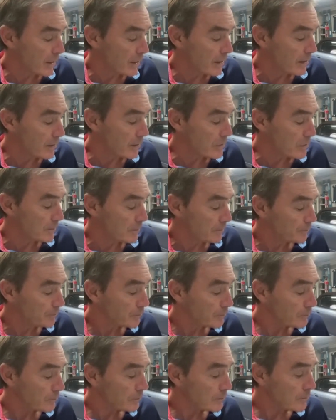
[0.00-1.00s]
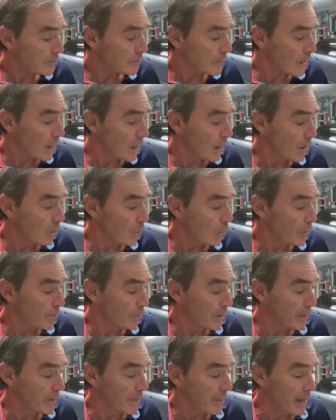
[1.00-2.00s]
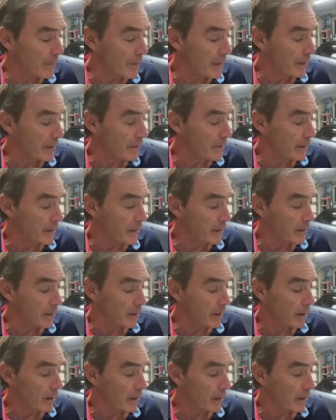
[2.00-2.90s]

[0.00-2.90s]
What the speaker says: gets would be maybe the